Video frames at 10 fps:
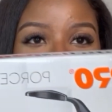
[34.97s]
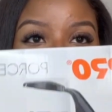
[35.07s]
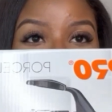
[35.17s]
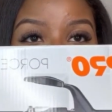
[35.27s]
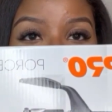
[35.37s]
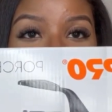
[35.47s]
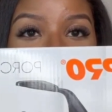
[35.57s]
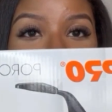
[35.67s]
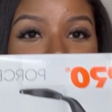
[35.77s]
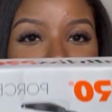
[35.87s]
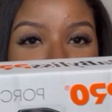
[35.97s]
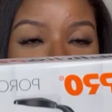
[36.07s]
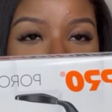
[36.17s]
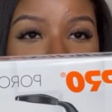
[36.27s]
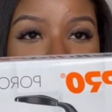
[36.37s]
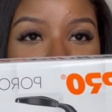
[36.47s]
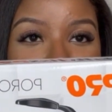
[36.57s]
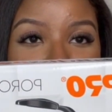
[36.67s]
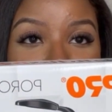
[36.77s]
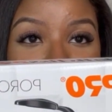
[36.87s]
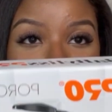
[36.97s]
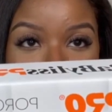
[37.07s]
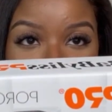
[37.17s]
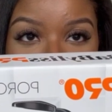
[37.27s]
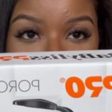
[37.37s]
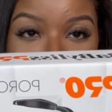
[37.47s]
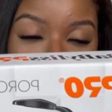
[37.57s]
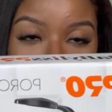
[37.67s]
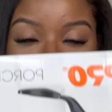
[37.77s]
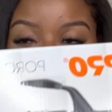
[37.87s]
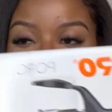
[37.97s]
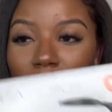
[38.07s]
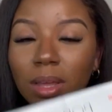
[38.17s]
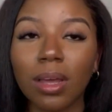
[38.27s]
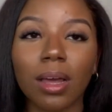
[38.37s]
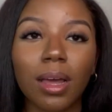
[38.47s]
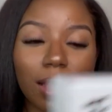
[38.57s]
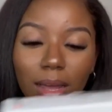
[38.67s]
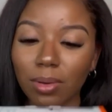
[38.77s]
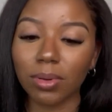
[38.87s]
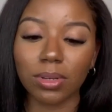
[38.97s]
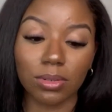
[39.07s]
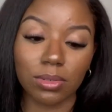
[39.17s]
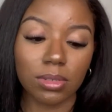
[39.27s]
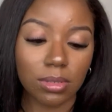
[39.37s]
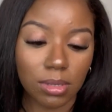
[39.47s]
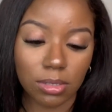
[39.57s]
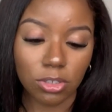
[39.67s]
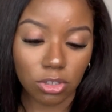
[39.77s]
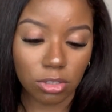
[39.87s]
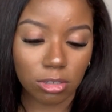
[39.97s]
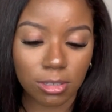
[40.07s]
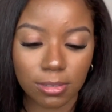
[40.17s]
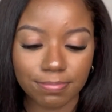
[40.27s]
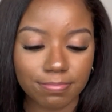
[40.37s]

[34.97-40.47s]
So I also bought this from Ulta. I went to Ulta and just